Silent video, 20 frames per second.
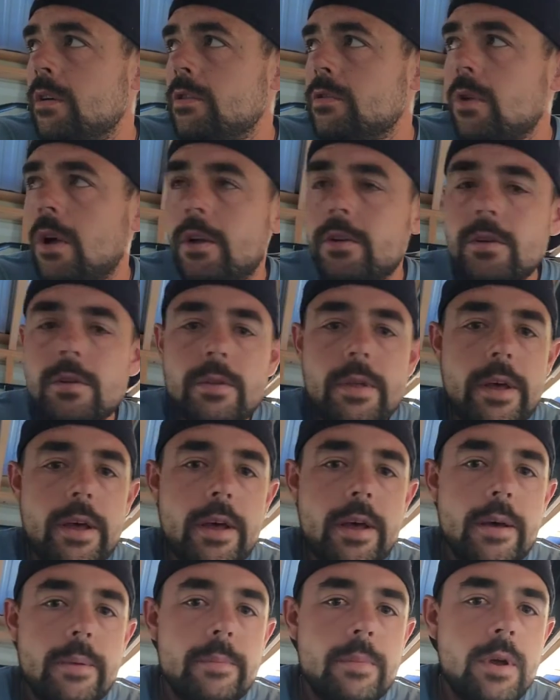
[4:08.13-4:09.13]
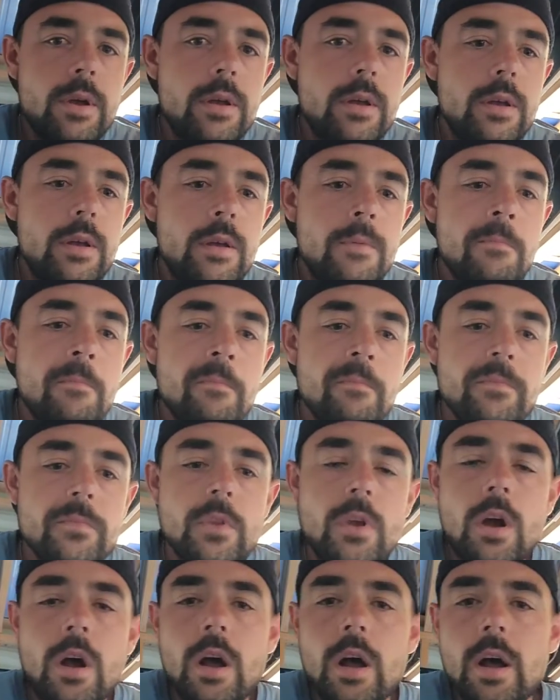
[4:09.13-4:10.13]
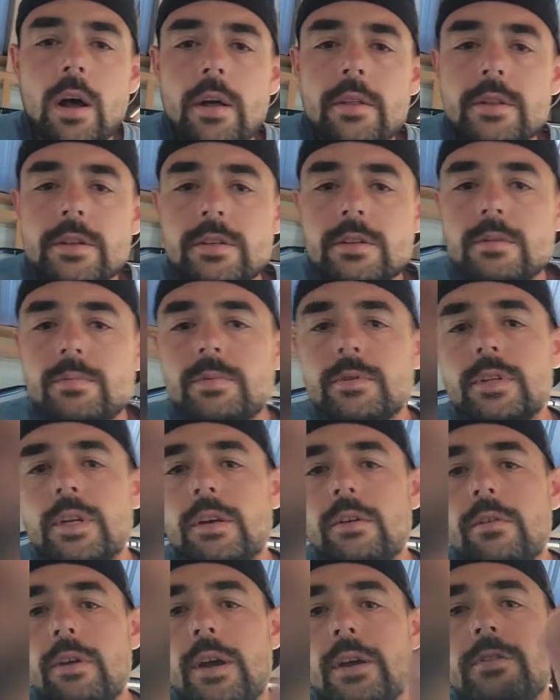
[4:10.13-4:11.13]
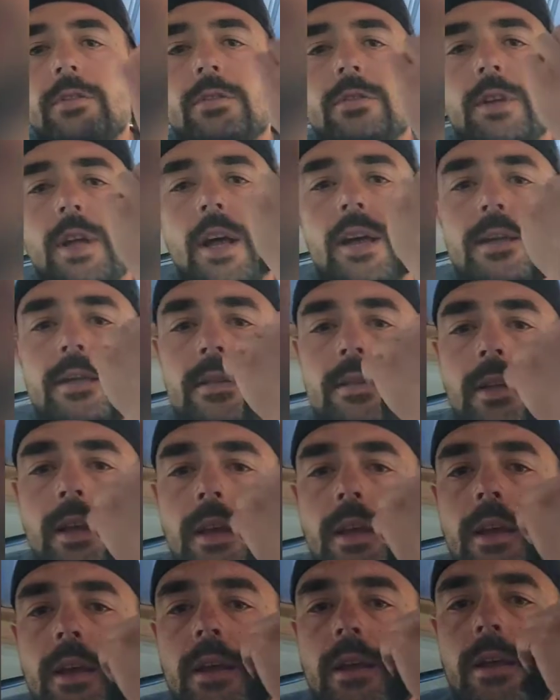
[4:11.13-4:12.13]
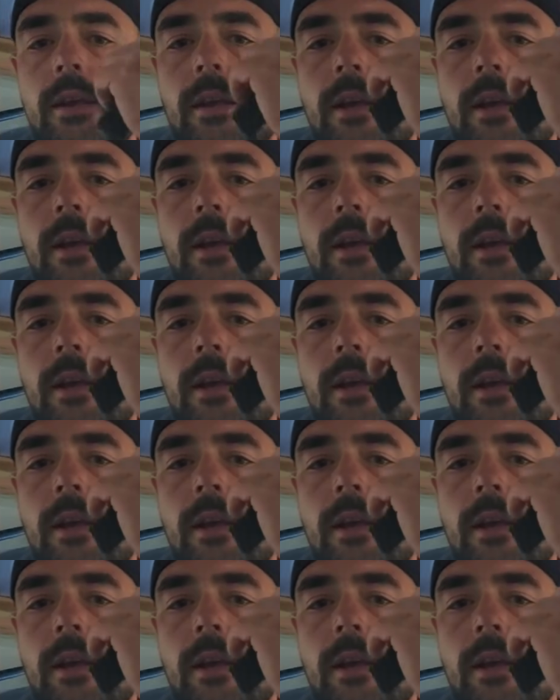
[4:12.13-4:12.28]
So I'll do them. This particular exercise today,